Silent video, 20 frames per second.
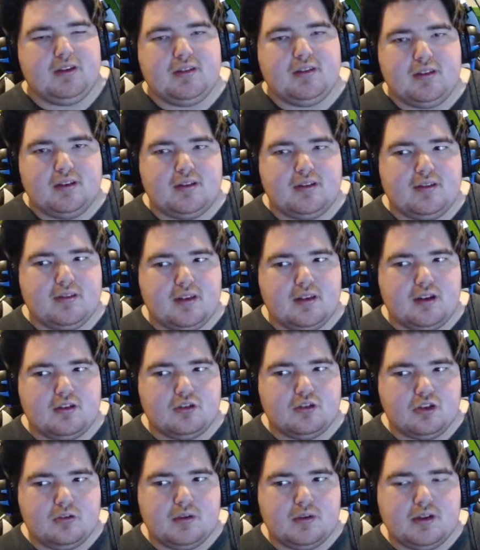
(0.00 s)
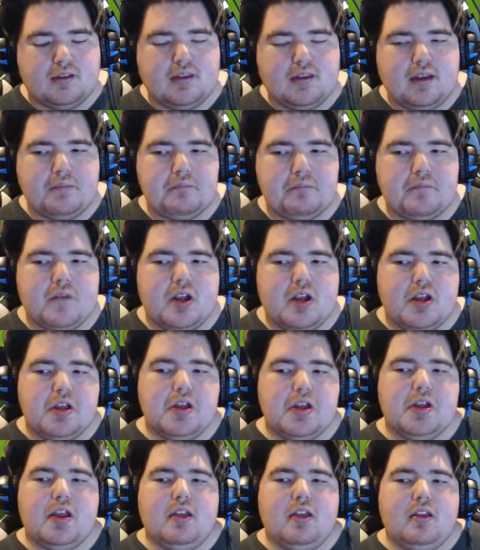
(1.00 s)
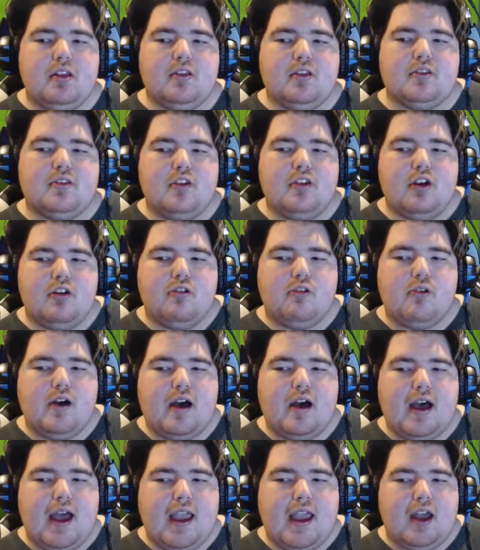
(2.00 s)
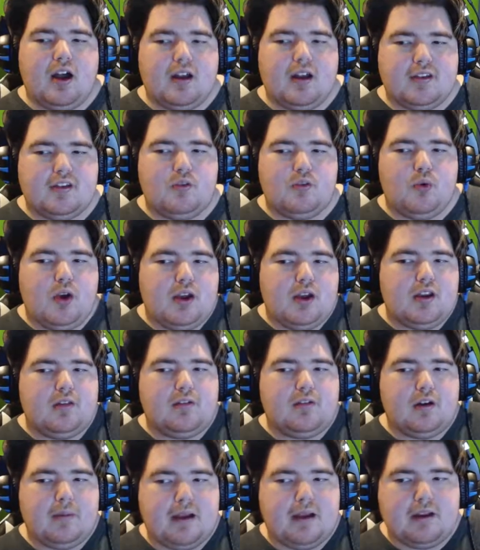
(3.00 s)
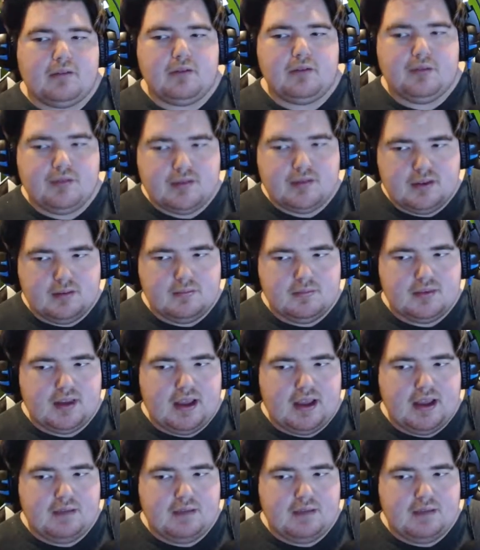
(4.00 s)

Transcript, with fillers: because it's like a streaming thing. So I also wanted to fall back in love with Sims. I have